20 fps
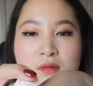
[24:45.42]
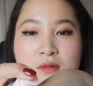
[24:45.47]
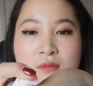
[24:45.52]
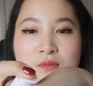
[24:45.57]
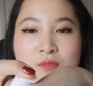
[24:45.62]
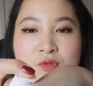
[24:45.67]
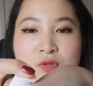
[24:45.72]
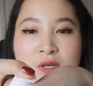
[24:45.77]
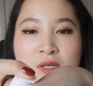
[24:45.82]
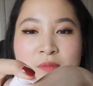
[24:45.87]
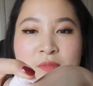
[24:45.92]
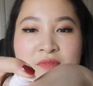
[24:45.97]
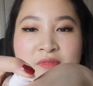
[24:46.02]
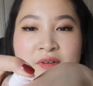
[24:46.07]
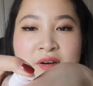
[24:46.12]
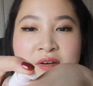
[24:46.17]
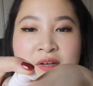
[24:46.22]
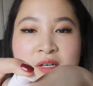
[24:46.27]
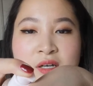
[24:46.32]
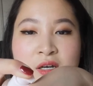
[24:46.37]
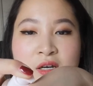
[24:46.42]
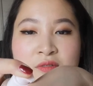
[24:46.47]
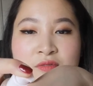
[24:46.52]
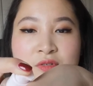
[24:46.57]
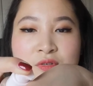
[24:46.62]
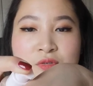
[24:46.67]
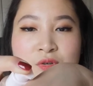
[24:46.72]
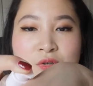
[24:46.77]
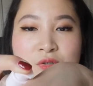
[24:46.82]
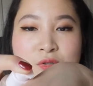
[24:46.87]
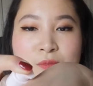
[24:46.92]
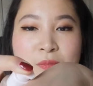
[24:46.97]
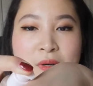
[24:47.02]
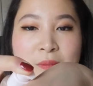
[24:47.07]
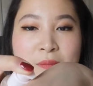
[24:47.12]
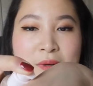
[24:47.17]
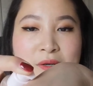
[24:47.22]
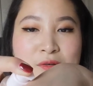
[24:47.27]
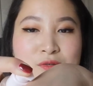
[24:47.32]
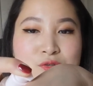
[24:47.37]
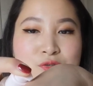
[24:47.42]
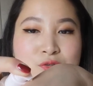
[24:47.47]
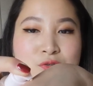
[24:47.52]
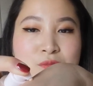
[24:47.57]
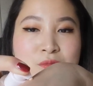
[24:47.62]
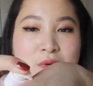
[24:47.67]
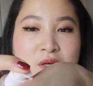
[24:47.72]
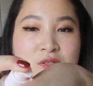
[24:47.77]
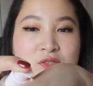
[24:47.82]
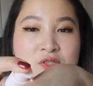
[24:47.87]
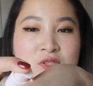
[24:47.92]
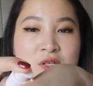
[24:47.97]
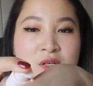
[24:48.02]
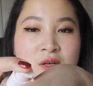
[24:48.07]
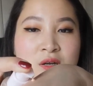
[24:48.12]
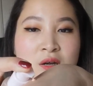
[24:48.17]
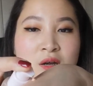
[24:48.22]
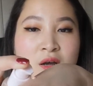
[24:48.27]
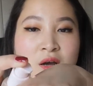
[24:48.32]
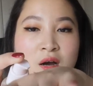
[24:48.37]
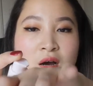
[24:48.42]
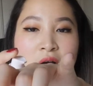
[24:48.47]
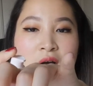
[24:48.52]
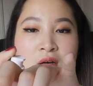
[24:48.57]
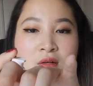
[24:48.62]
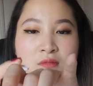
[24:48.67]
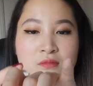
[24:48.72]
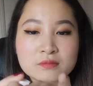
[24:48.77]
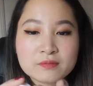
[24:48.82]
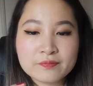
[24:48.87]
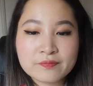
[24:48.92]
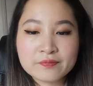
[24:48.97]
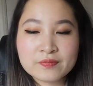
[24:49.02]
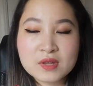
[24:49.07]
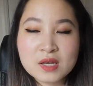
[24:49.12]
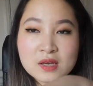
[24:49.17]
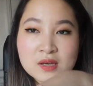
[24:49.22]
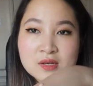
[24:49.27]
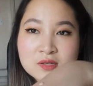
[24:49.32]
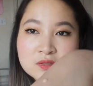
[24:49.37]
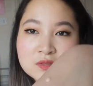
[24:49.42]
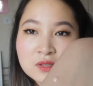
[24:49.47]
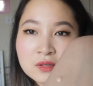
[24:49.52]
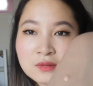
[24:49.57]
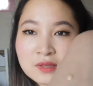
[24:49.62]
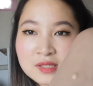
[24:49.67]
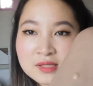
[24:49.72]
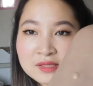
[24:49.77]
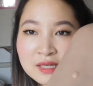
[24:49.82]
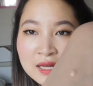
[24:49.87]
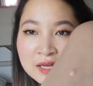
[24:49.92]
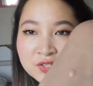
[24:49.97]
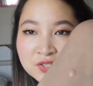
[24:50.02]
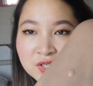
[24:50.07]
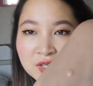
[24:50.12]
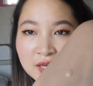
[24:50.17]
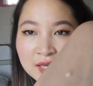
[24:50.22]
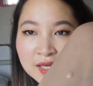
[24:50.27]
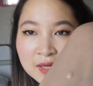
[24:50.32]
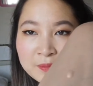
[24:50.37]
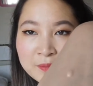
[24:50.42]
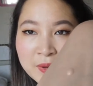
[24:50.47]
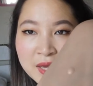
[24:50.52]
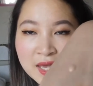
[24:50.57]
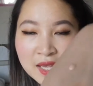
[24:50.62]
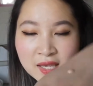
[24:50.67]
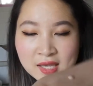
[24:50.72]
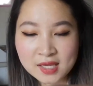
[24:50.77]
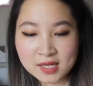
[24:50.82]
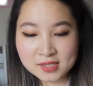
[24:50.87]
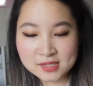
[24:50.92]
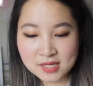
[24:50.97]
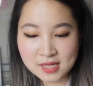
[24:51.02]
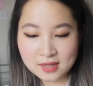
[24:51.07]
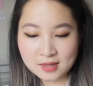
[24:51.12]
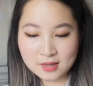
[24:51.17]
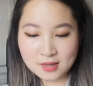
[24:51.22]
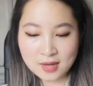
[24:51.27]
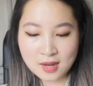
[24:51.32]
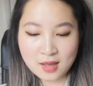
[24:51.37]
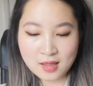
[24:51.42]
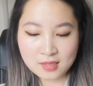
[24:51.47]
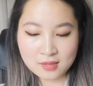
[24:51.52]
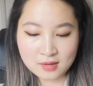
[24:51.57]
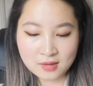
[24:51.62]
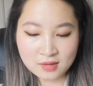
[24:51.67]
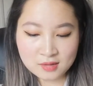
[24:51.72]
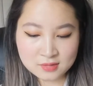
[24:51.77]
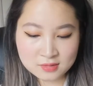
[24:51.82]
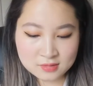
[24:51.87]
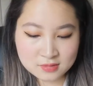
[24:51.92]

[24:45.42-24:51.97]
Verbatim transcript: I'm trying to be very careful not to pump up too much. Oh, so it's actually like a pinky colour.